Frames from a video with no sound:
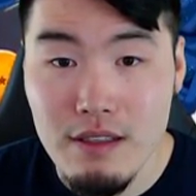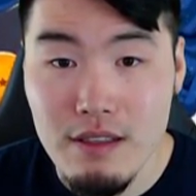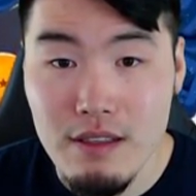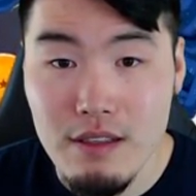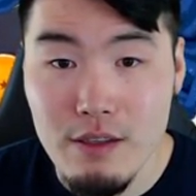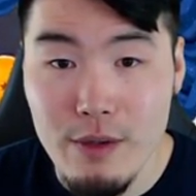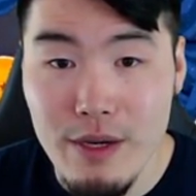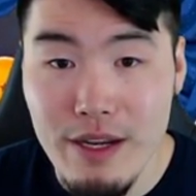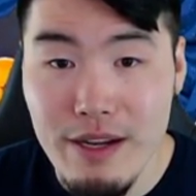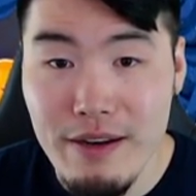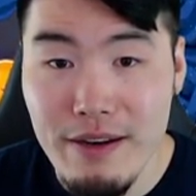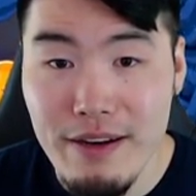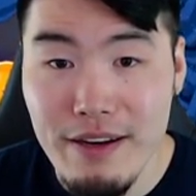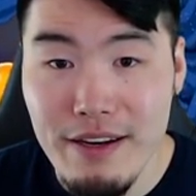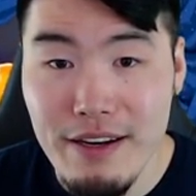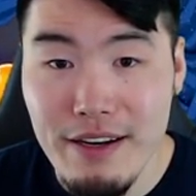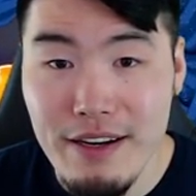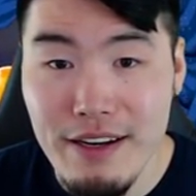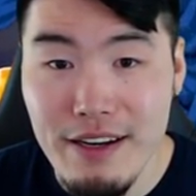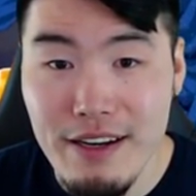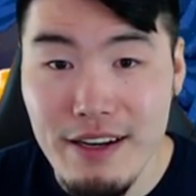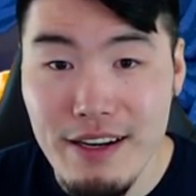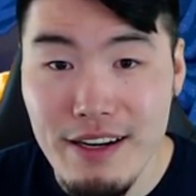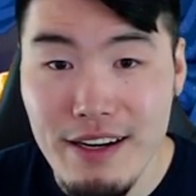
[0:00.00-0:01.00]
Crit?
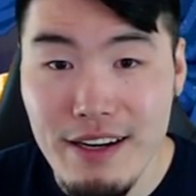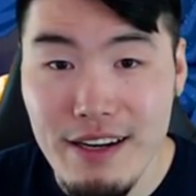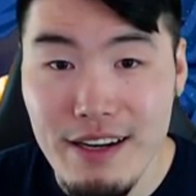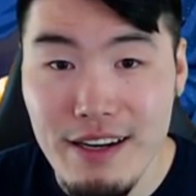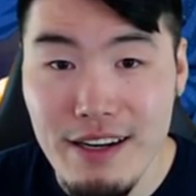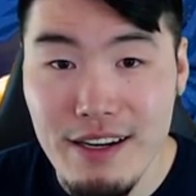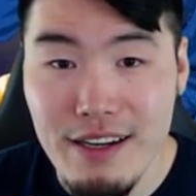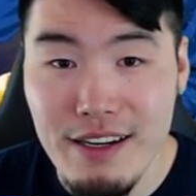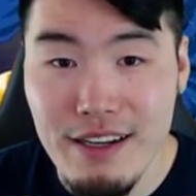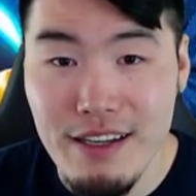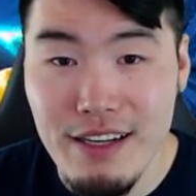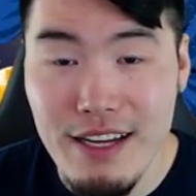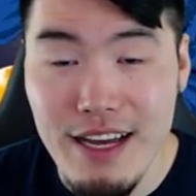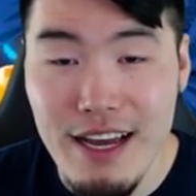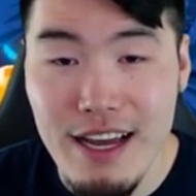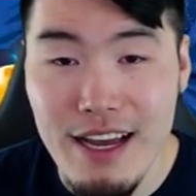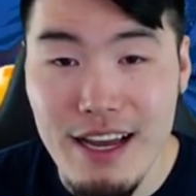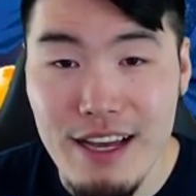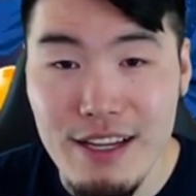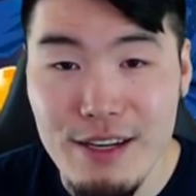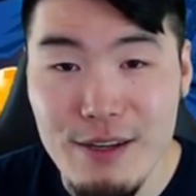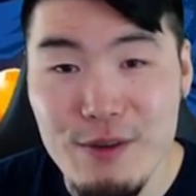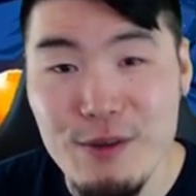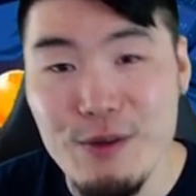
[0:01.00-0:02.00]

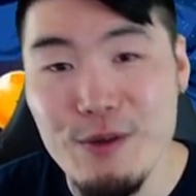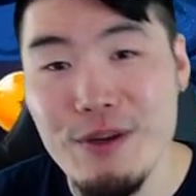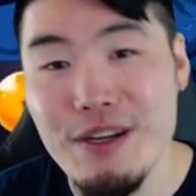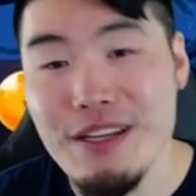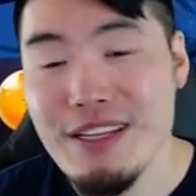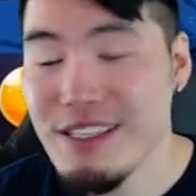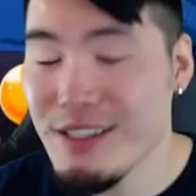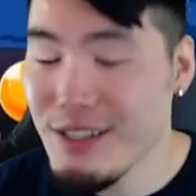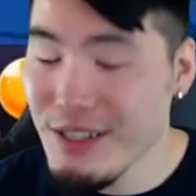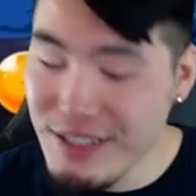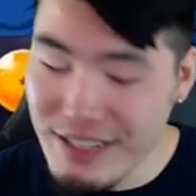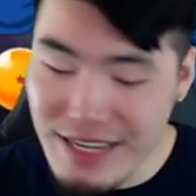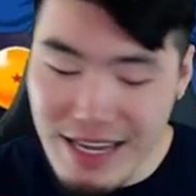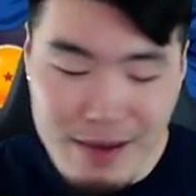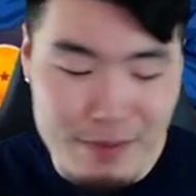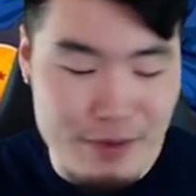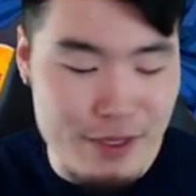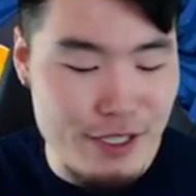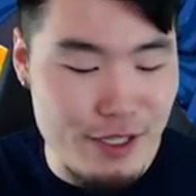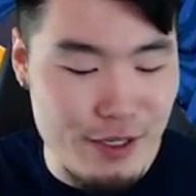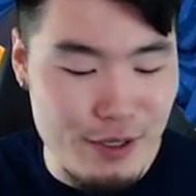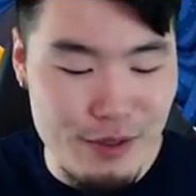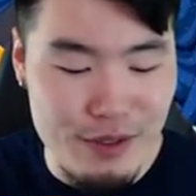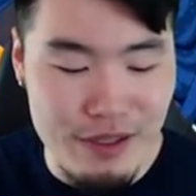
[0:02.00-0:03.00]
Ah, no crit. Good
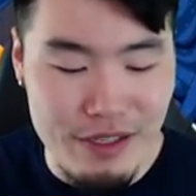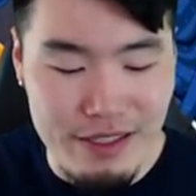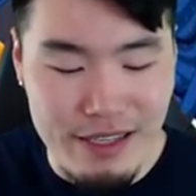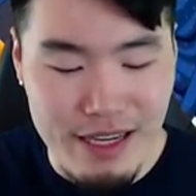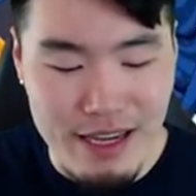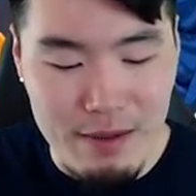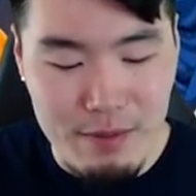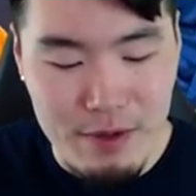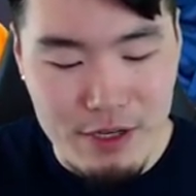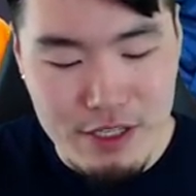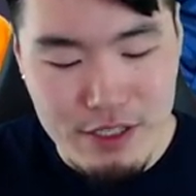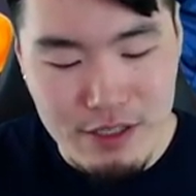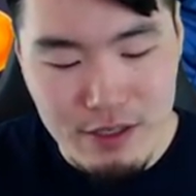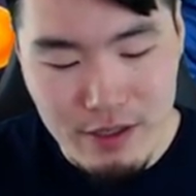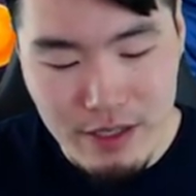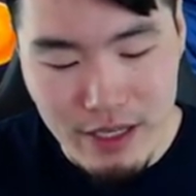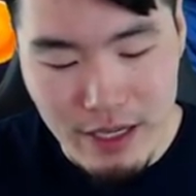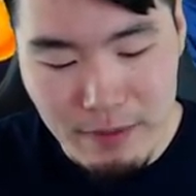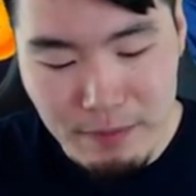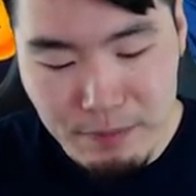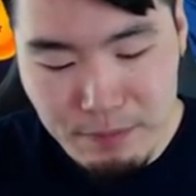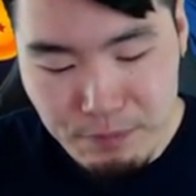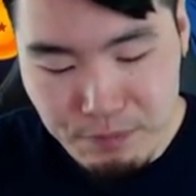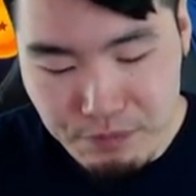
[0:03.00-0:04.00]
damage though. Good damage. Okay.